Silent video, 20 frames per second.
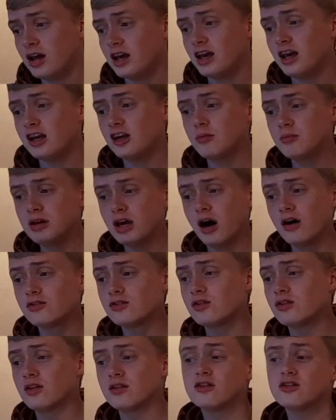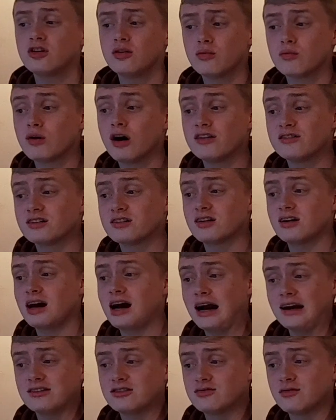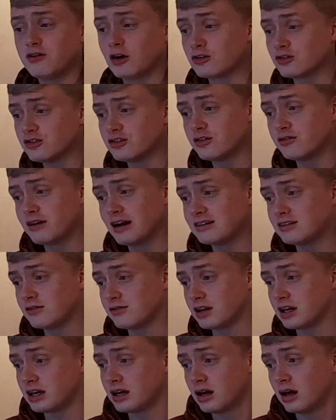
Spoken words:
it can be argued that the Human Rights Act functions effectively.